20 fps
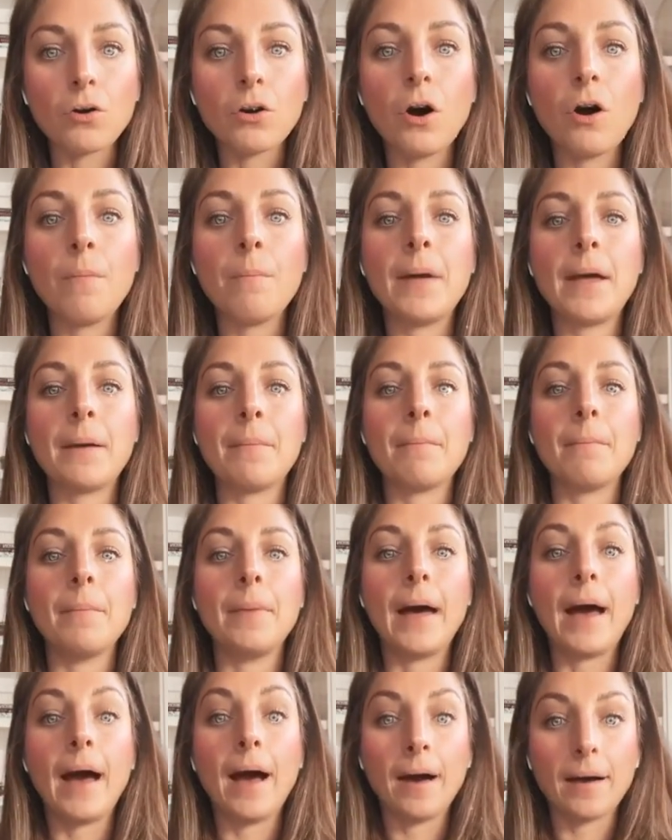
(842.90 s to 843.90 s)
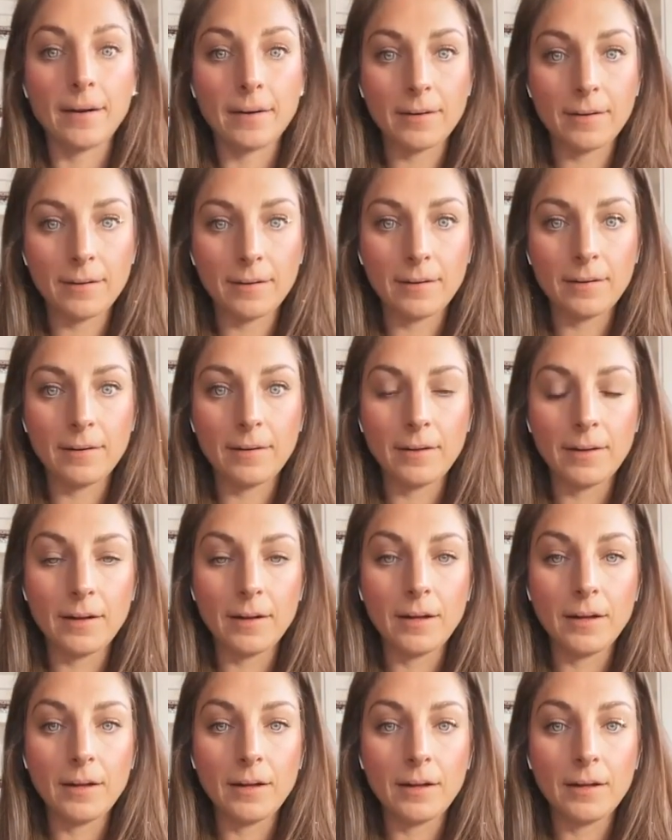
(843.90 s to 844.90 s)
coming back
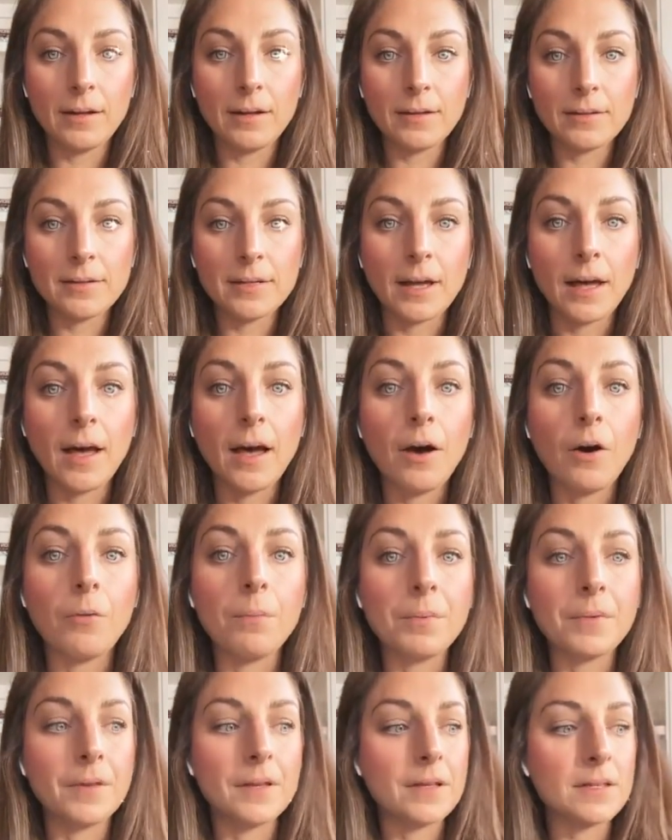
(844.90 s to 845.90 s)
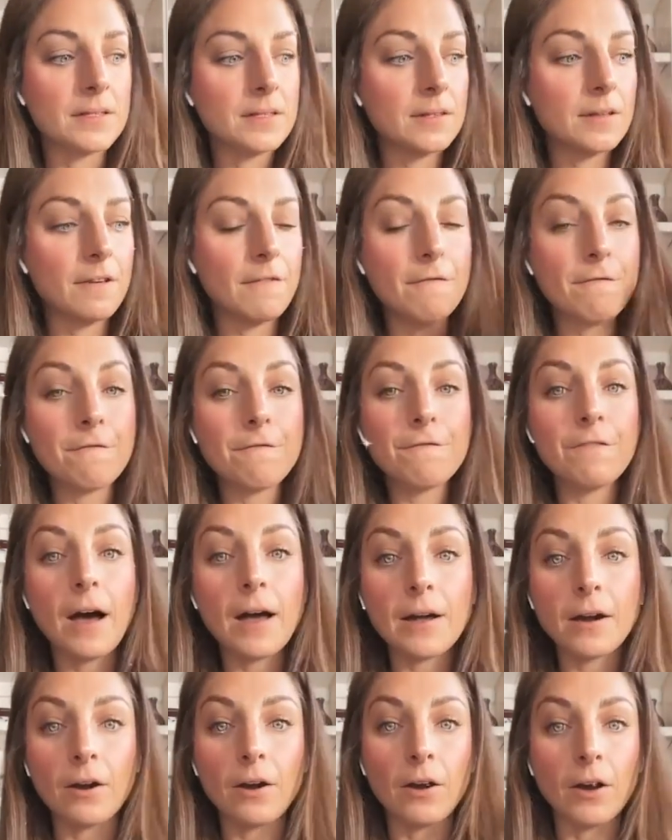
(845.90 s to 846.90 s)
to help this
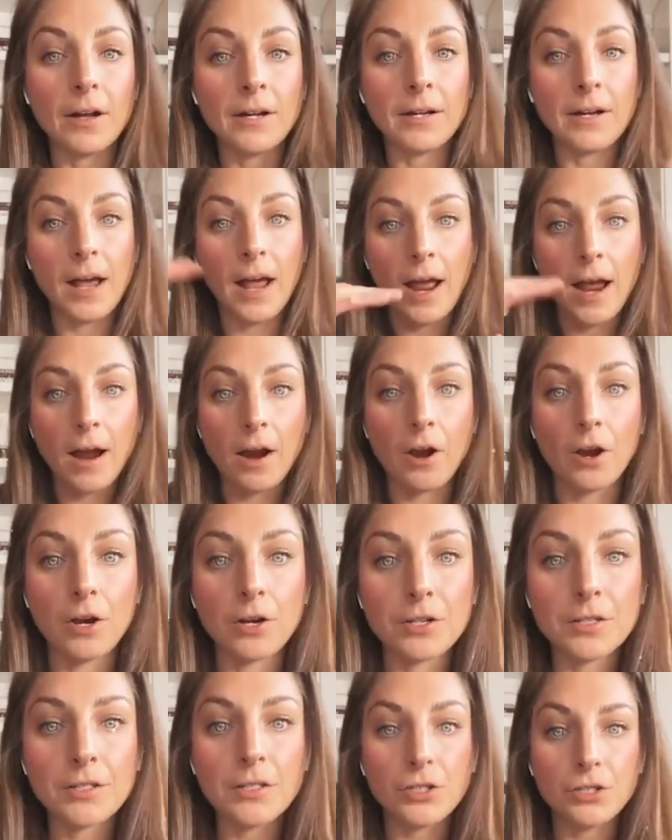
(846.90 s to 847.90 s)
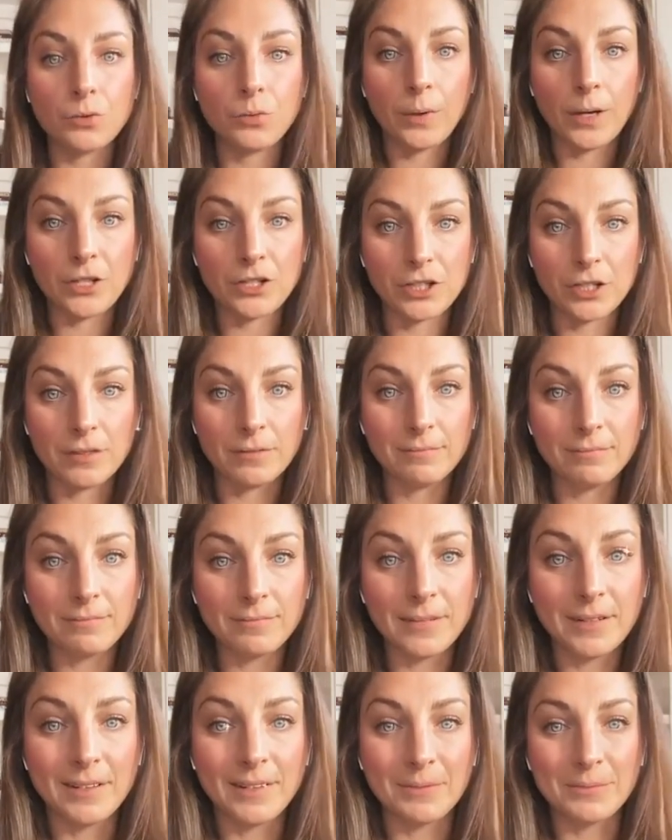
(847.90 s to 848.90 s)
fire and air situation.
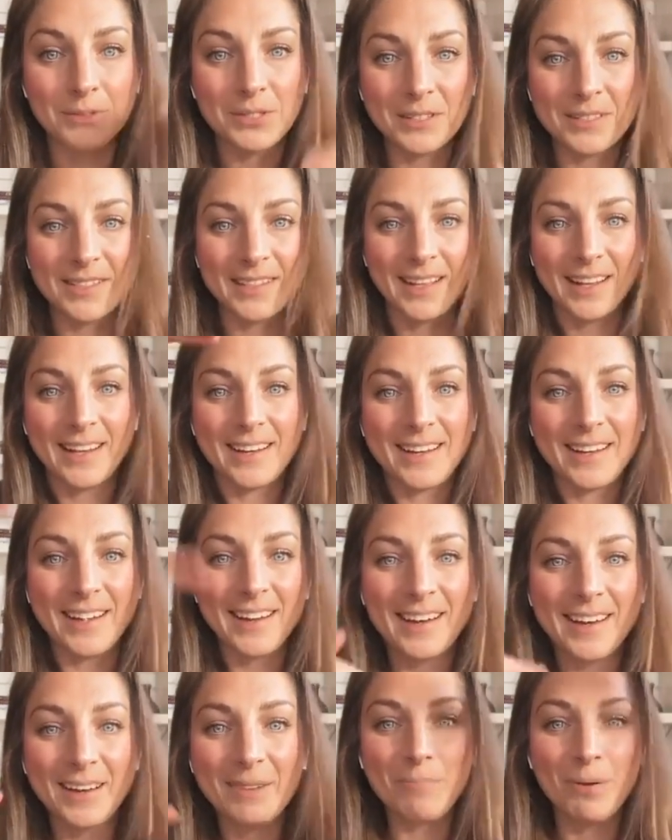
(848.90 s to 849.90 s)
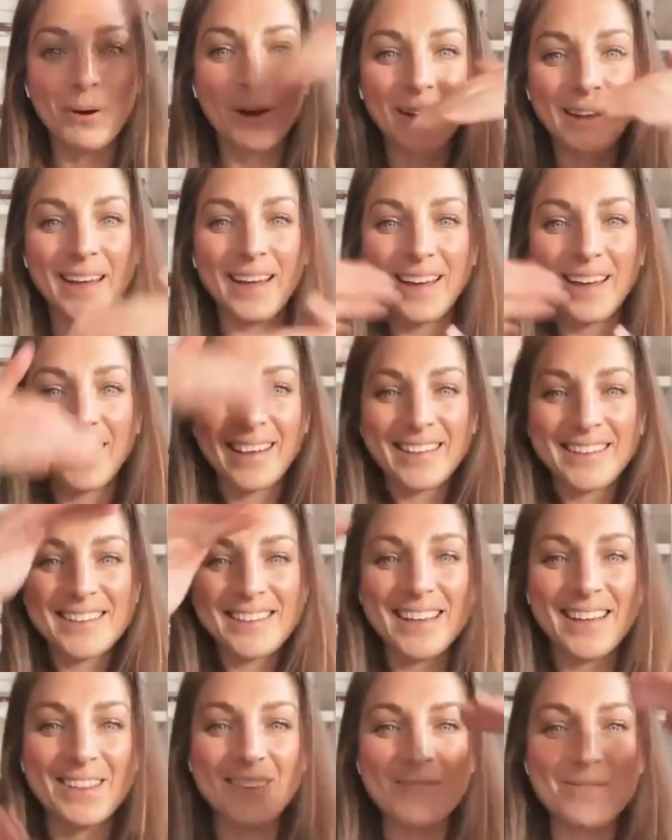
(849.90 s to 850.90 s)
I'm just like bringing it
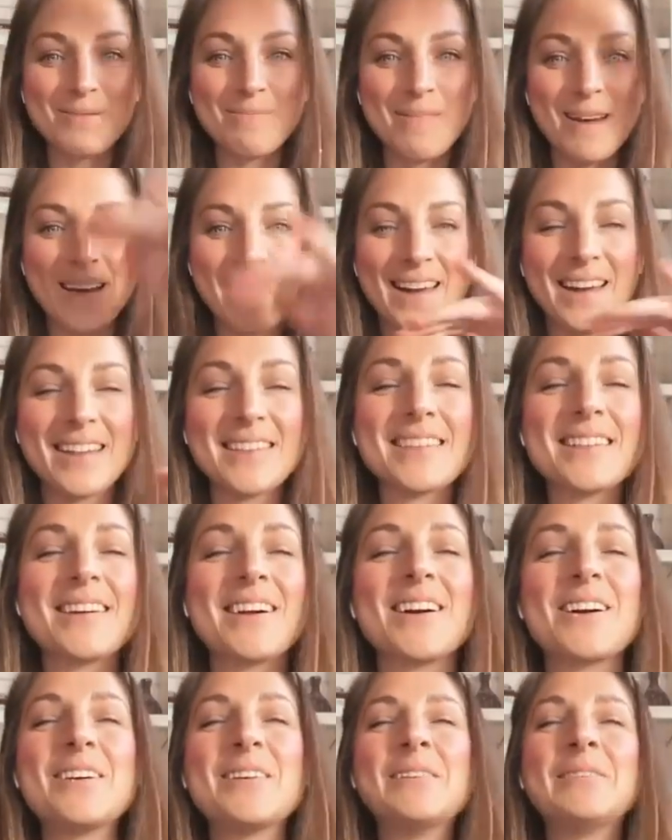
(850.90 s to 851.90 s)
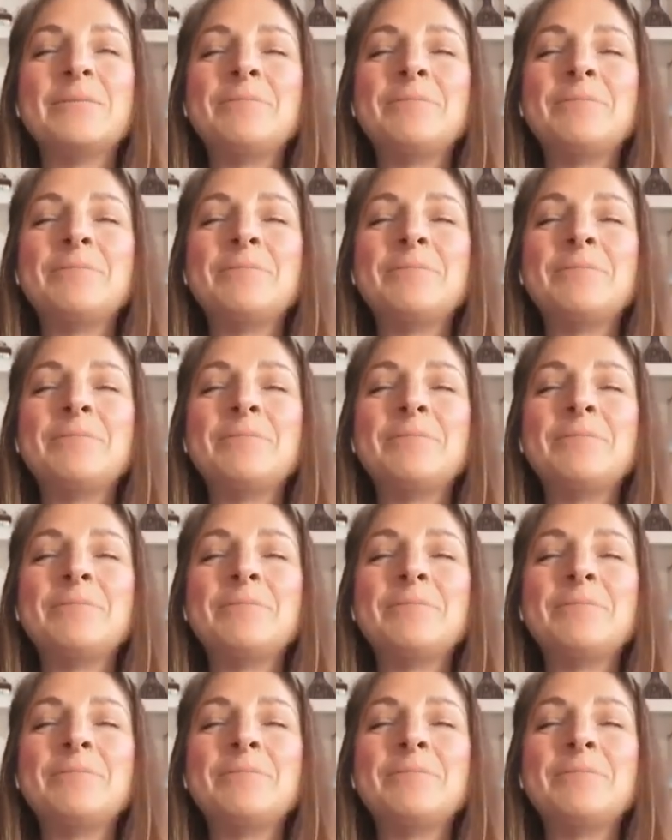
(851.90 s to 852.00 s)
together with my hands here.